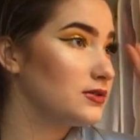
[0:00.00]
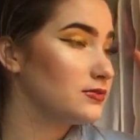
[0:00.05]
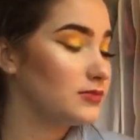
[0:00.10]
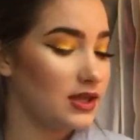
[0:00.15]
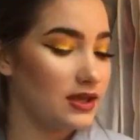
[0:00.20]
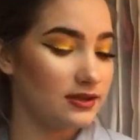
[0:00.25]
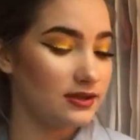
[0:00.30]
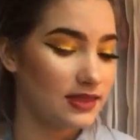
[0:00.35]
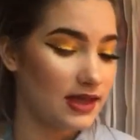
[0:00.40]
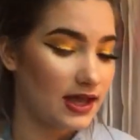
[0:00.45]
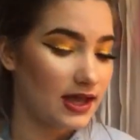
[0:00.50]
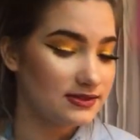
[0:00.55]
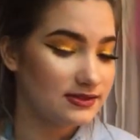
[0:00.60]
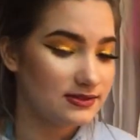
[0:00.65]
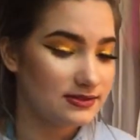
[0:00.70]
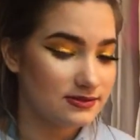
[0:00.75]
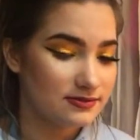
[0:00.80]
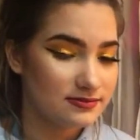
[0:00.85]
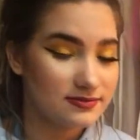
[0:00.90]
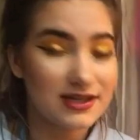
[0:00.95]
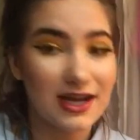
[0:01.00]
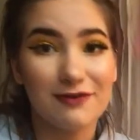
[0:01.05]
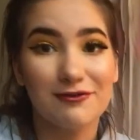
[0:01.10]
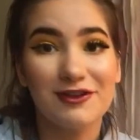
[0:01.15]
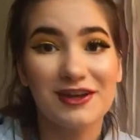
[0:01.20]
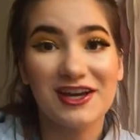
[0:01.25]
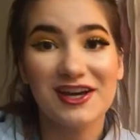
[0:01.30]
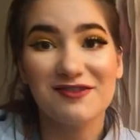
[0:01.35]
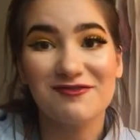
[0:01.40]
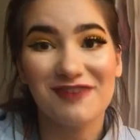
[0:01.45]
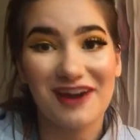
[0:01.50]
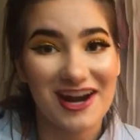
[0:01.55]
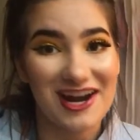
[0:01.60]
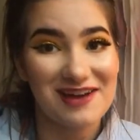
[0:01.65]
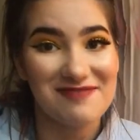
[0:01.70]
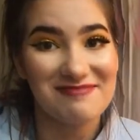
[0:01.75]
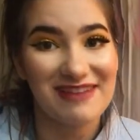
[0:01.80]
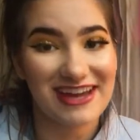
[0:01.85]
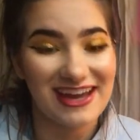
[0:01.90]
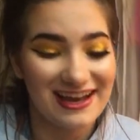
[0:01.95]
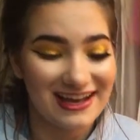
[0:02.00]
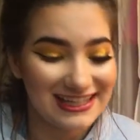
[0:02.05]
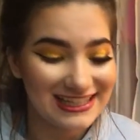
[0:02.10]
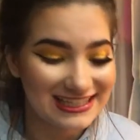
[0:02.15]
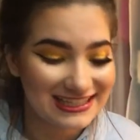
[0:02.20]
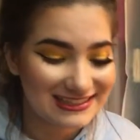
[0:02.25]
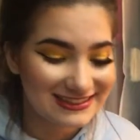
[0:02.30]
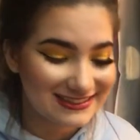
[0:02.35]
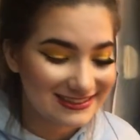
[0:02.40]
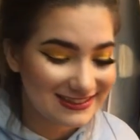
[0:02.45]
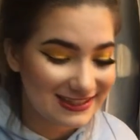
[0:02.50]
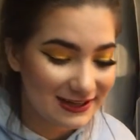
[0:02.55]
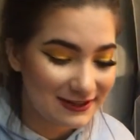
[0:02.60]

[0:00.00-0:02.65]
Like, that's definitely right up my alley. So